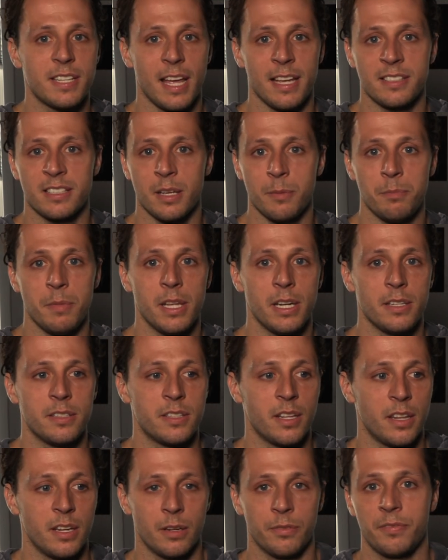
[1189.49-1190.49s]
as committed
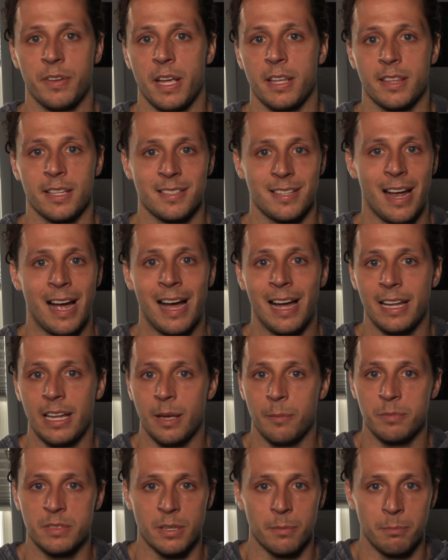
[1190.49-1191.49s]
to their faith as I
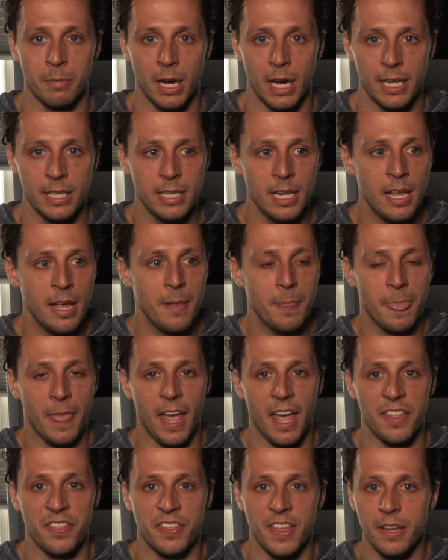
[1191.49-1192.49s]
am to mine.
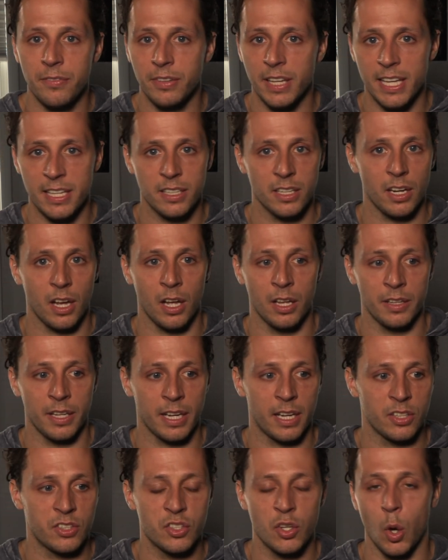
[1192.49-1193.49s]
And they've landed on like